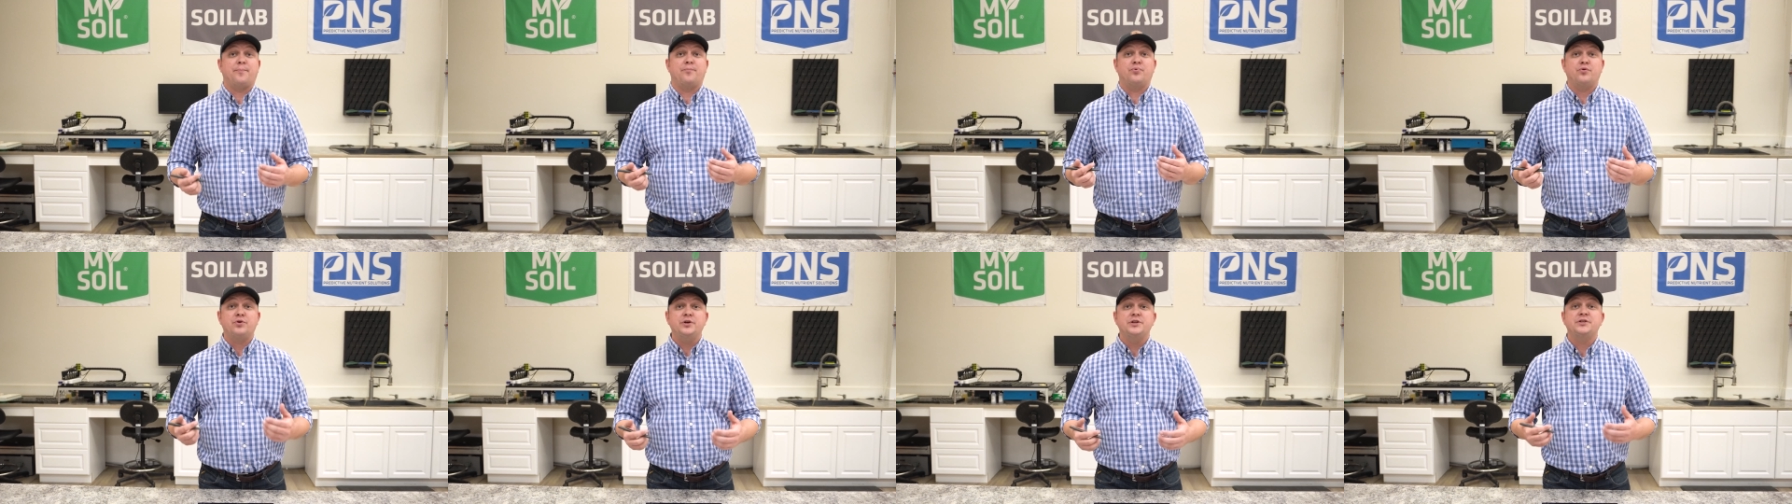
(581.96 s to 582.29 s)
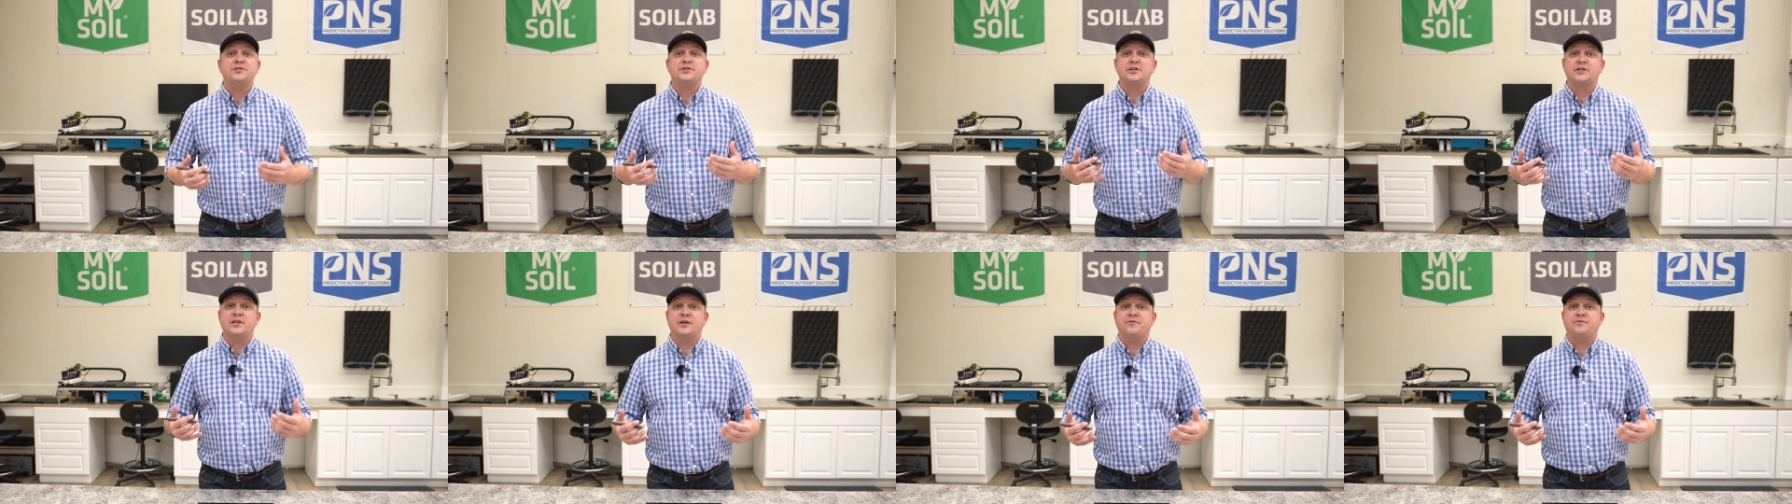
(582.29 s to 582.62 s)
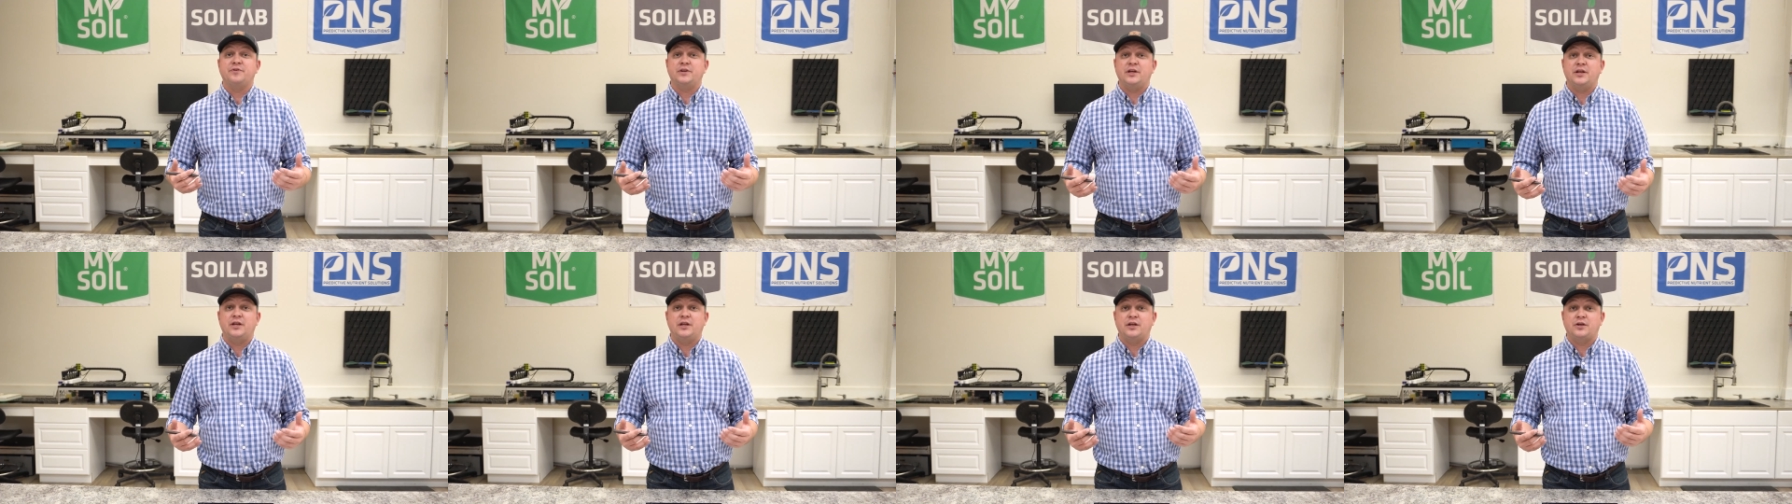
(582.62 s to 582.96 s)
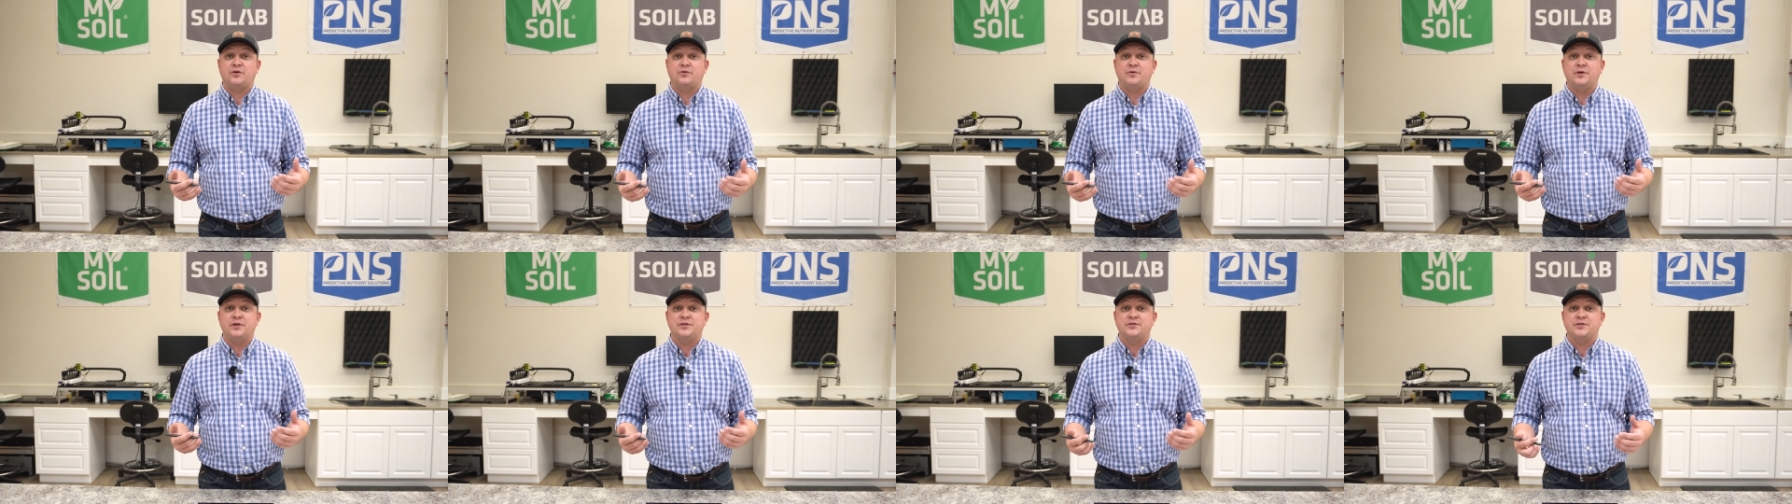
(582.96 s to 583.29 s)
pretty significant
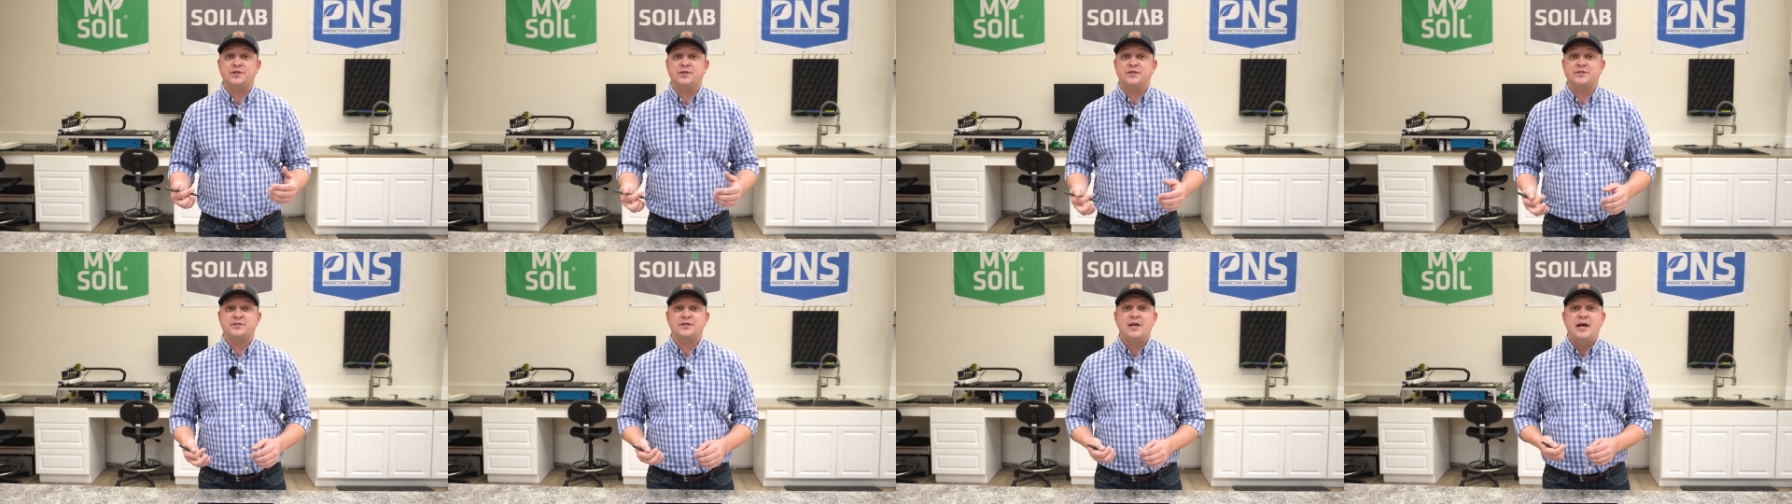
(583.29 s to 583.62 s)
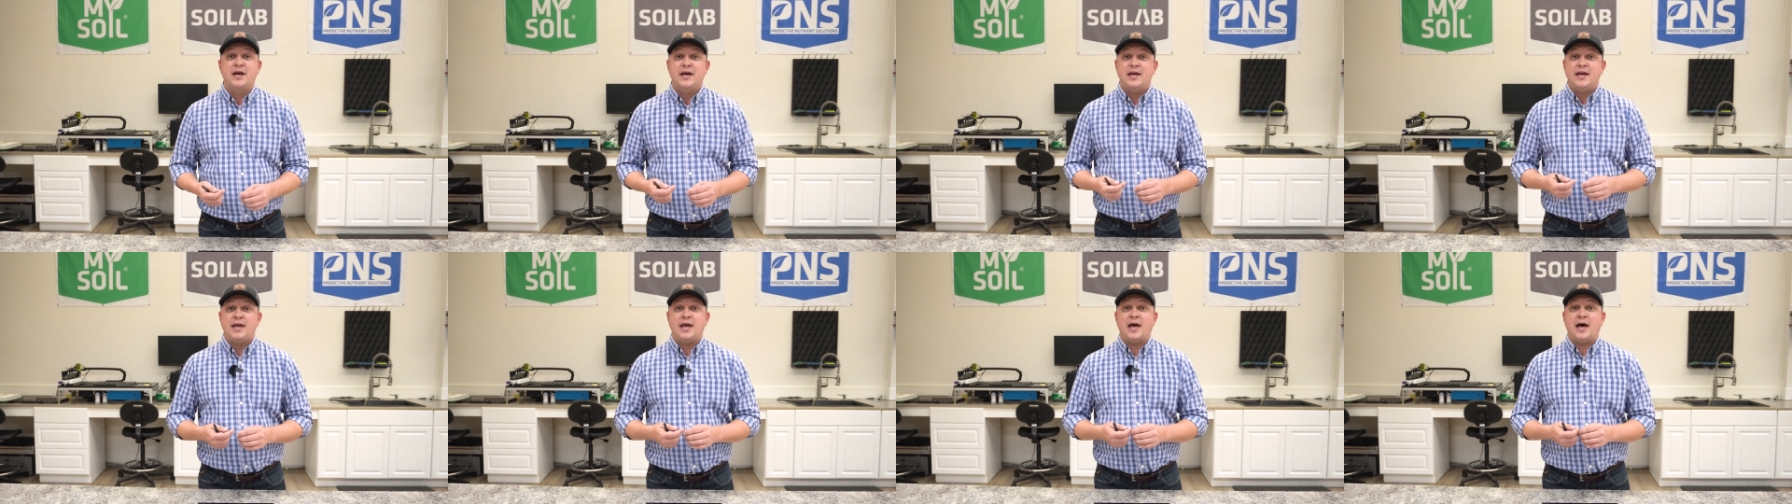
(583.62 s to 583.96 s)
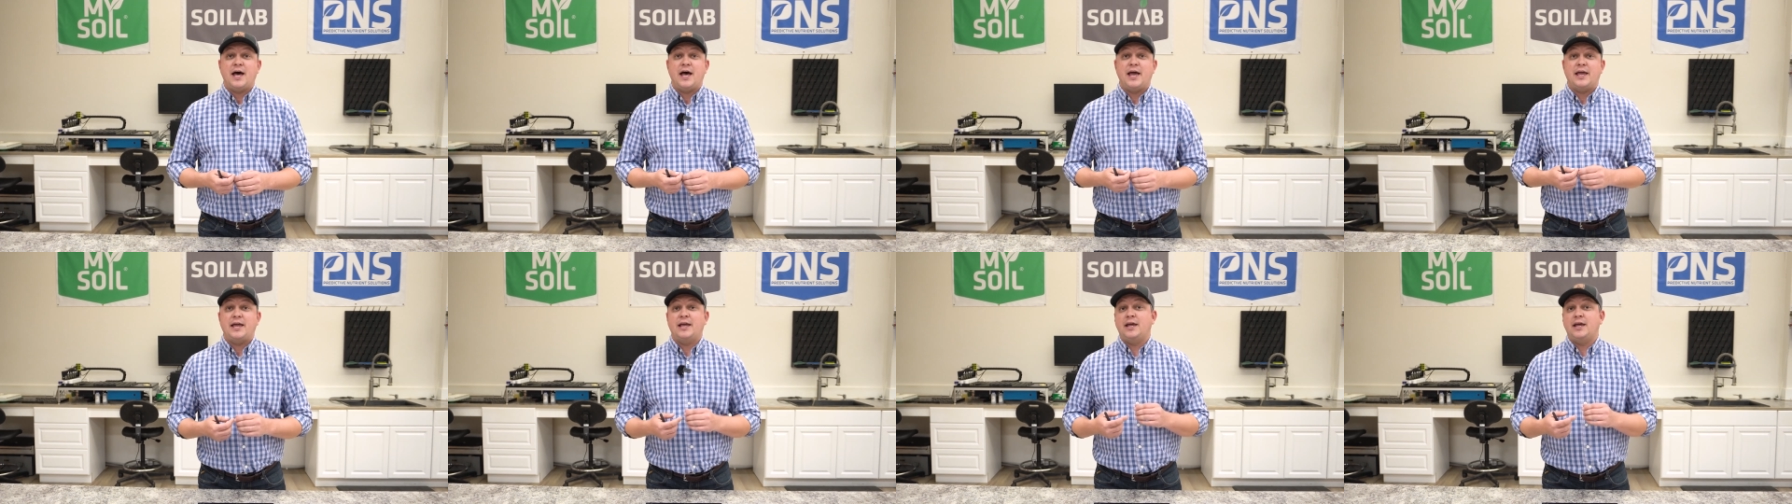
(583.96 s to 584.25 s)
increases uh,